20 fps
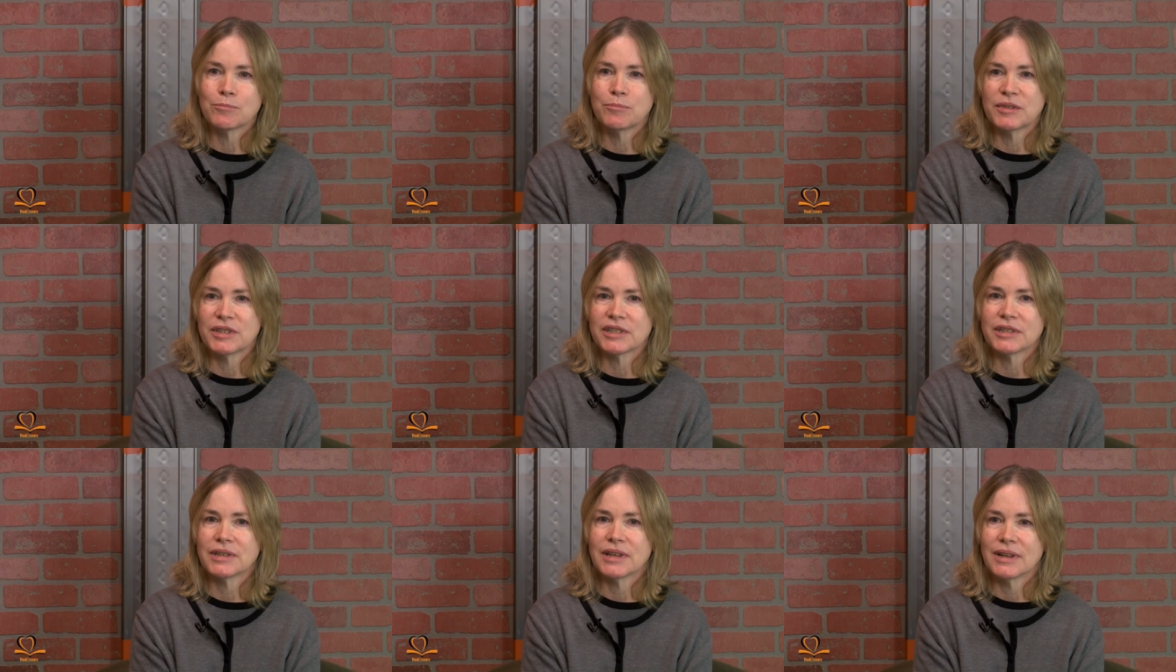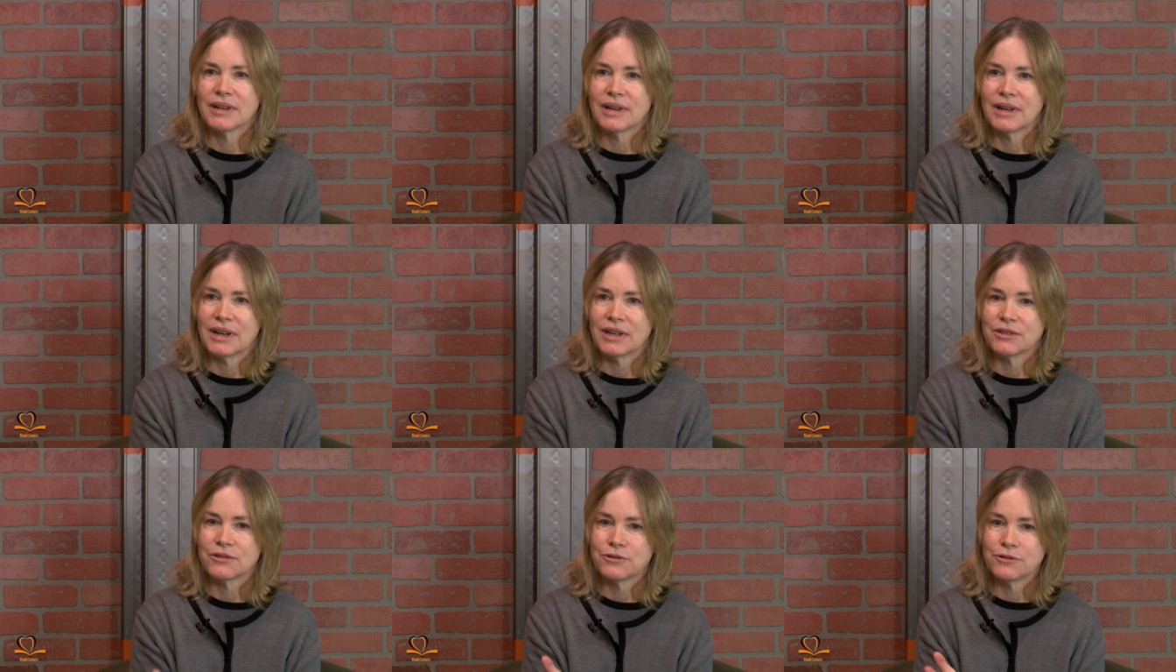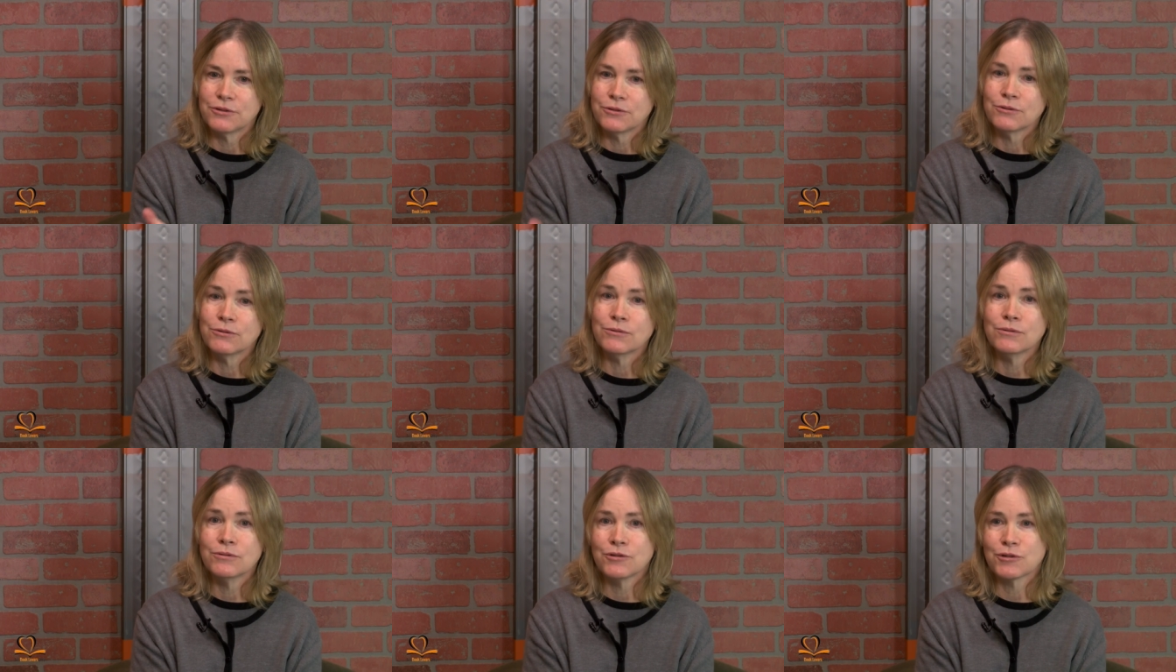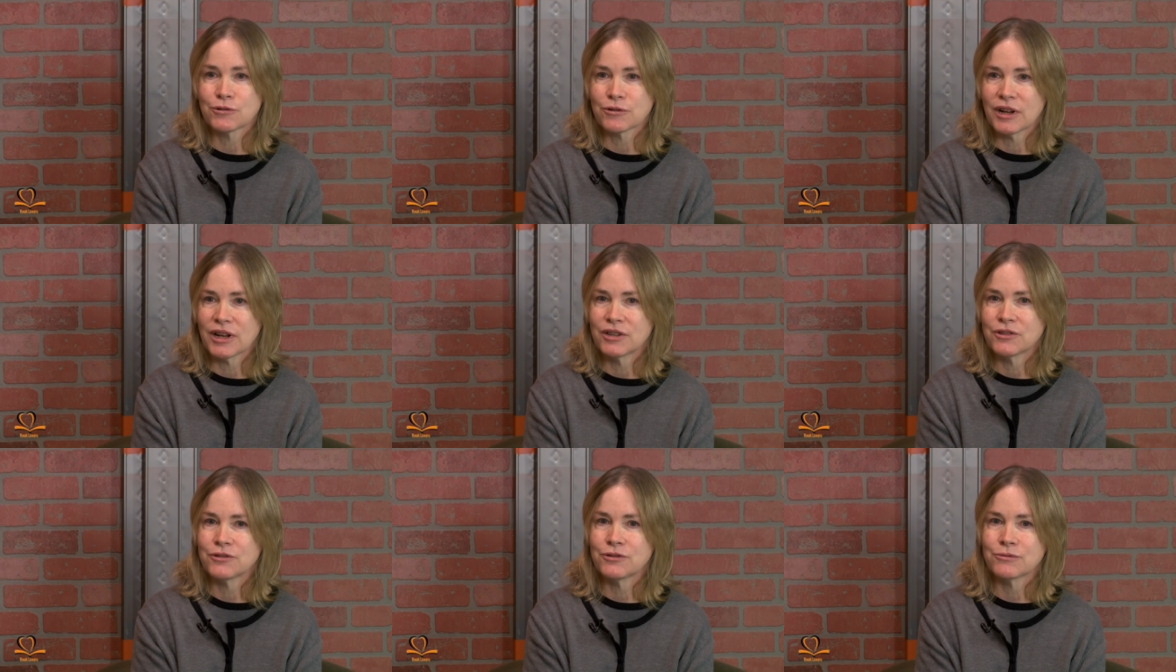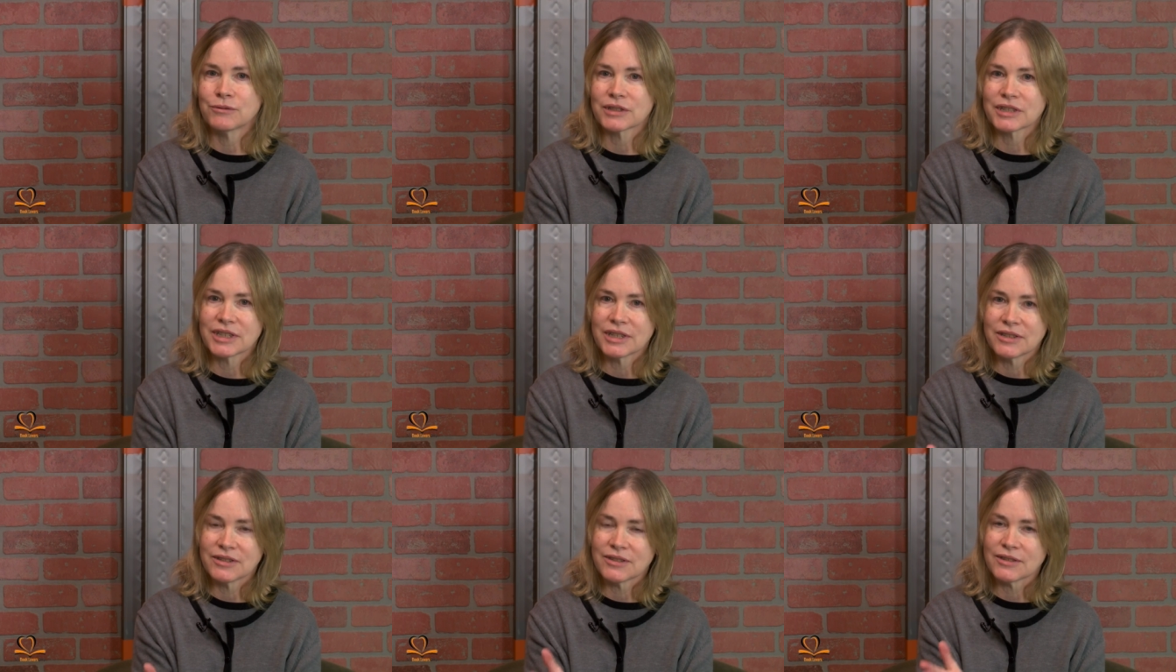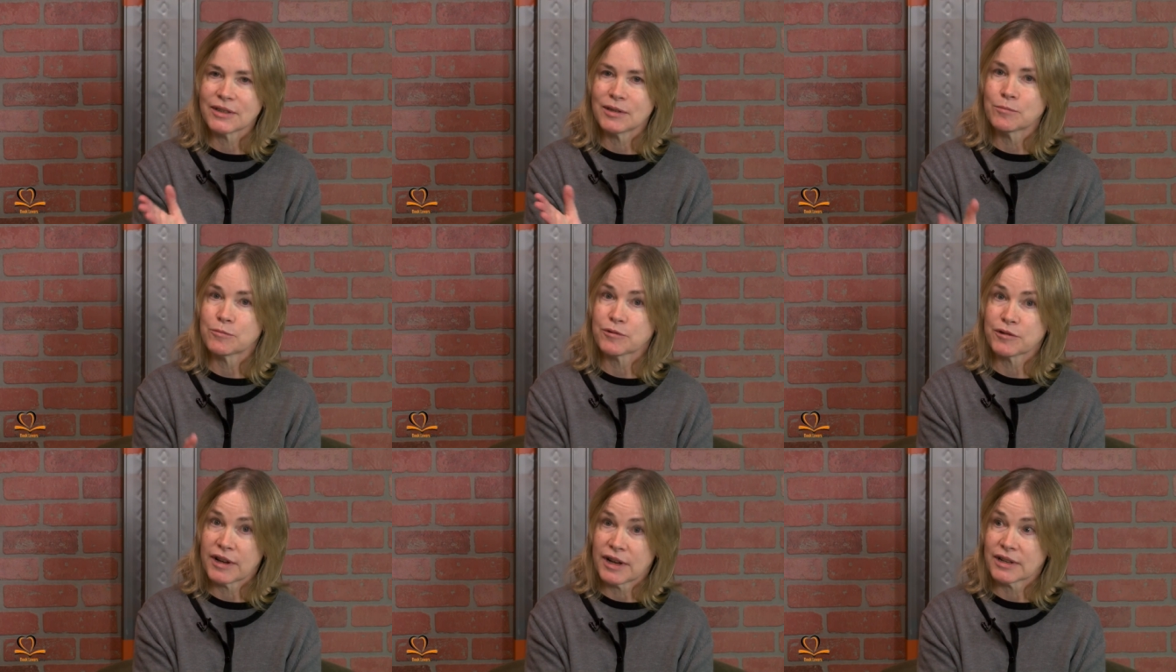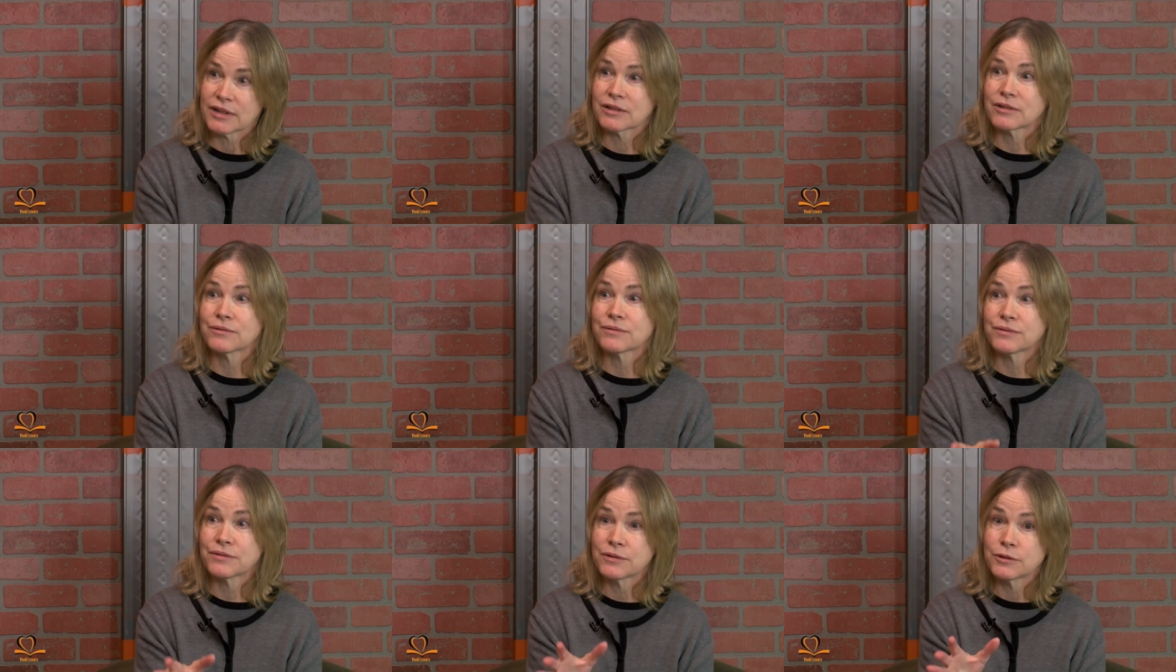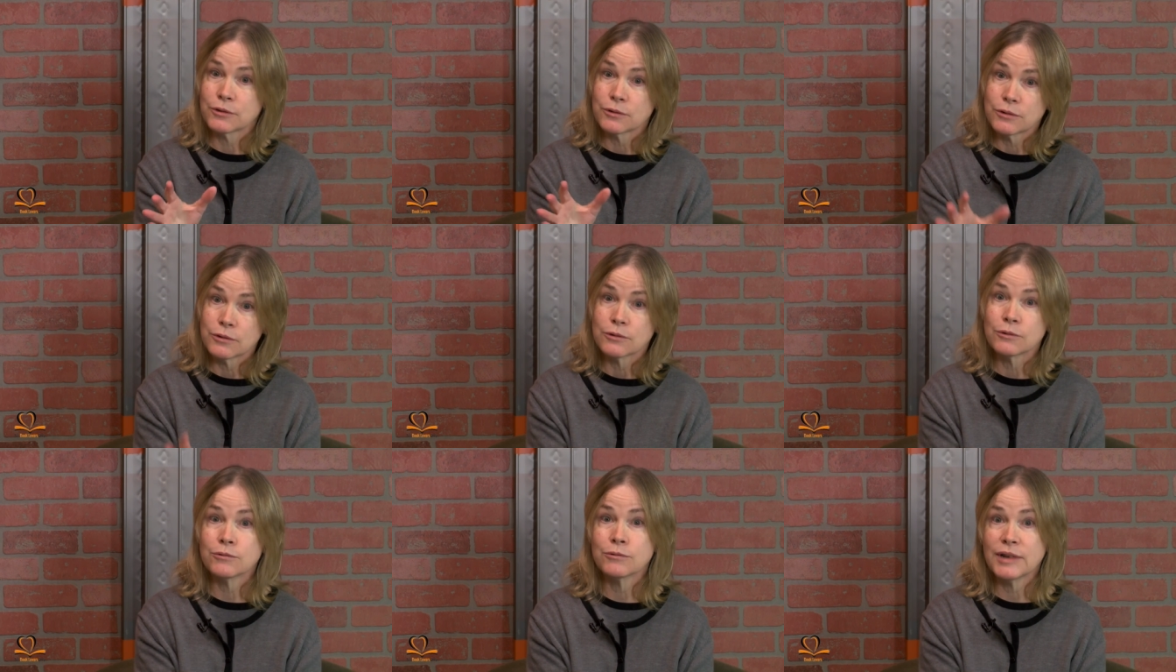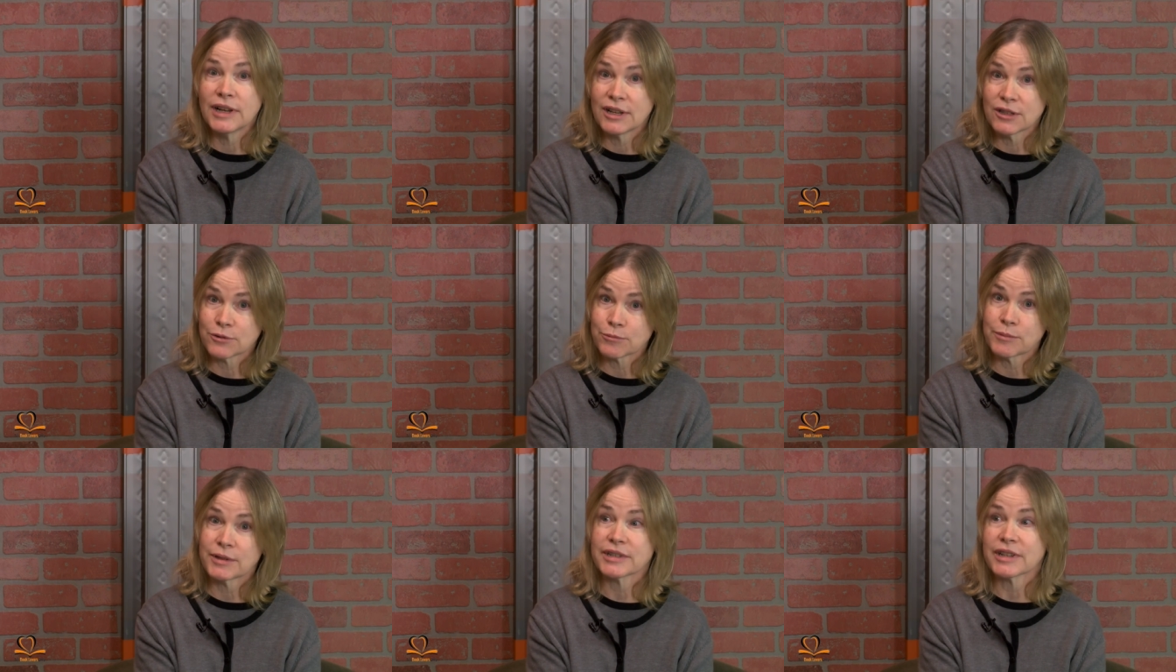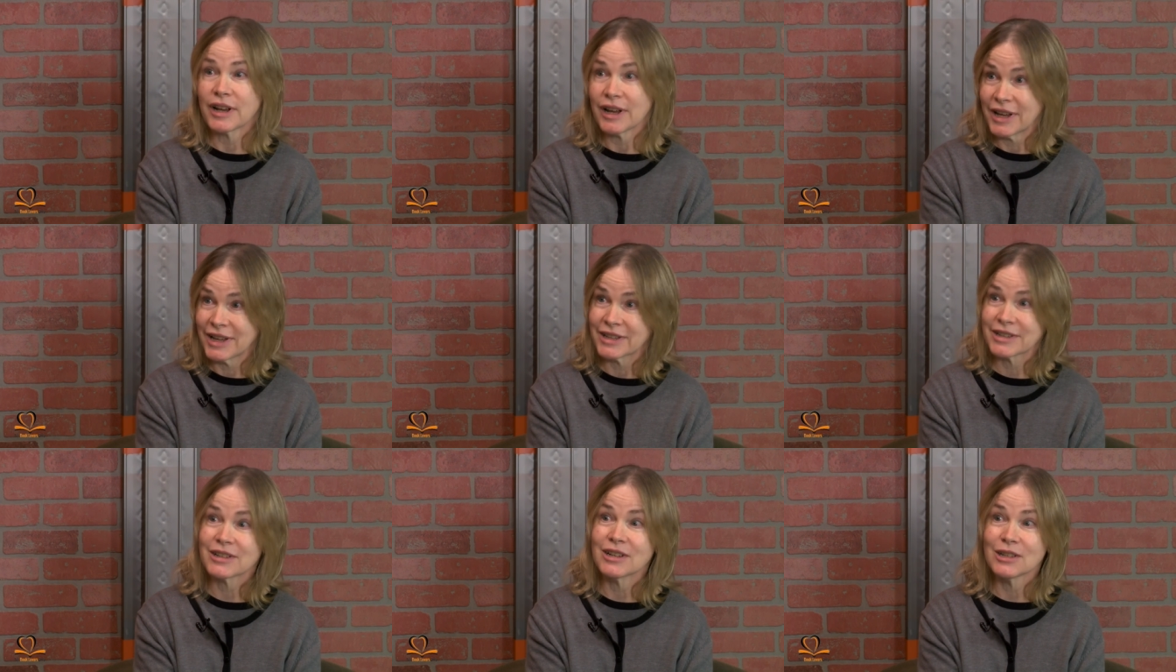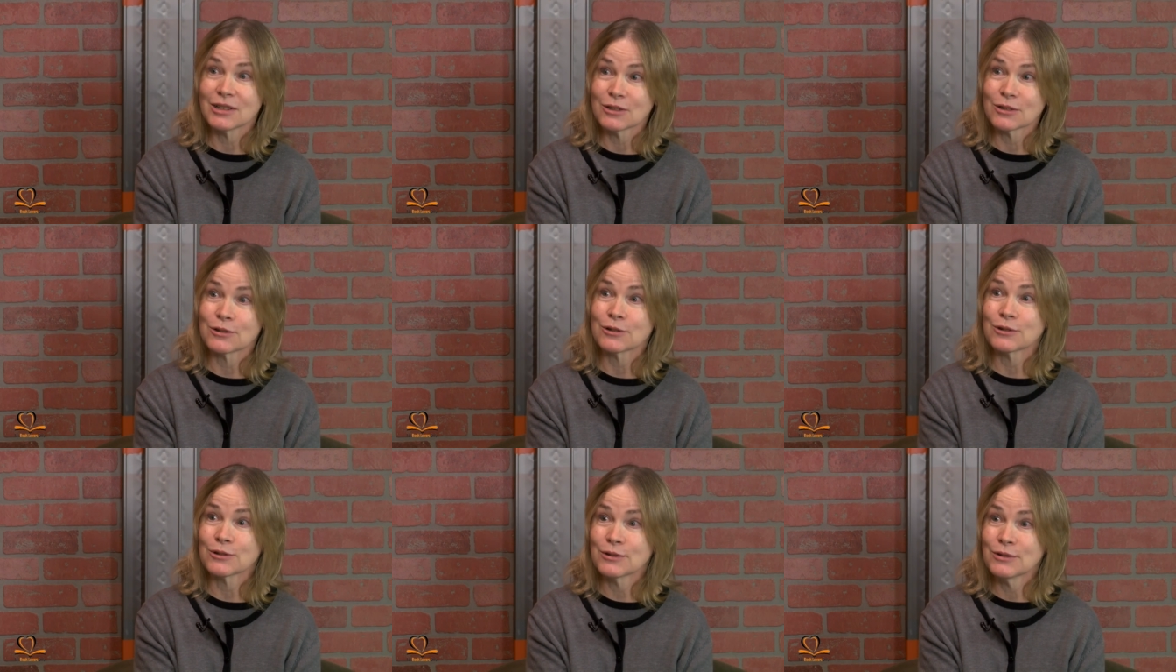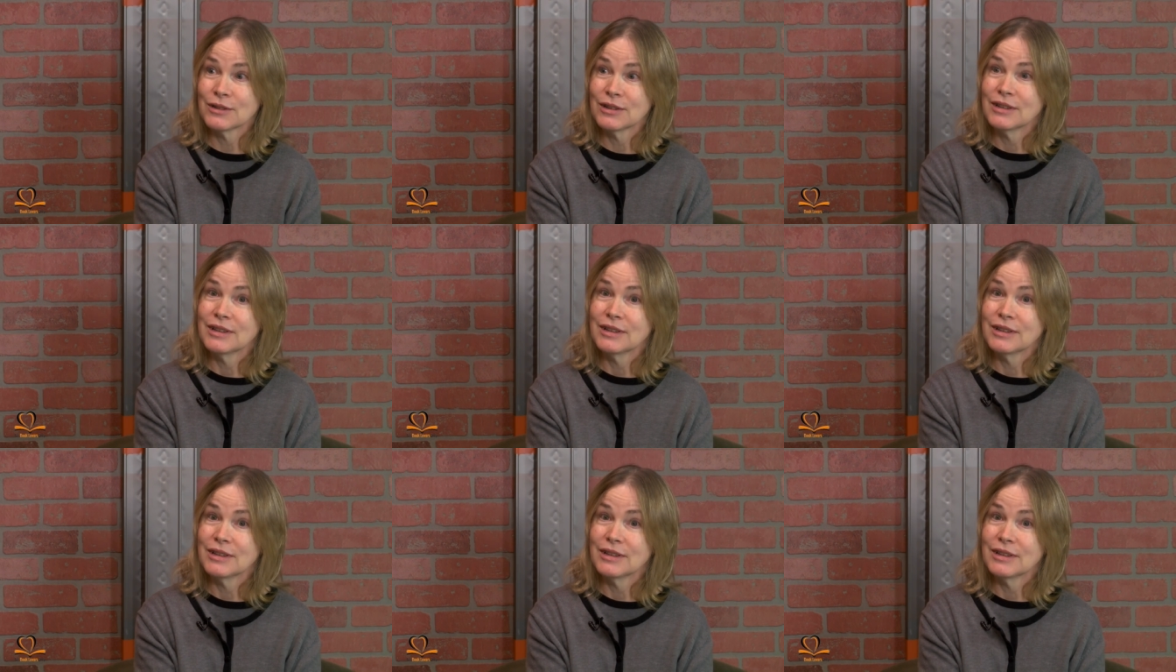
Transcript: but I do try to at least keep track of who has what eye color